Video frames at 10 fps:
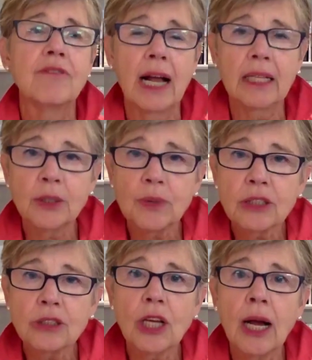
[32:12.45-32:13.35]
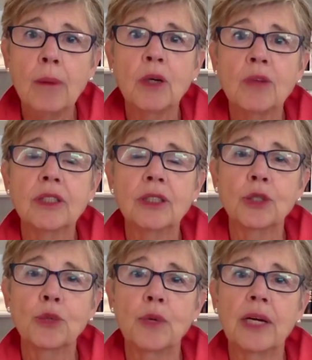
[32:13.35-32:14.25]
valuing your job over your
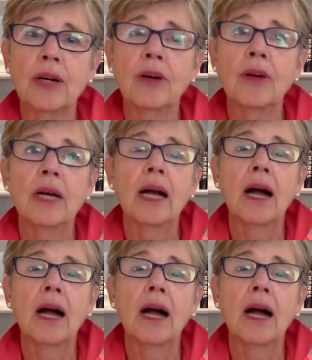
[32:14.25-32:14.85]
career,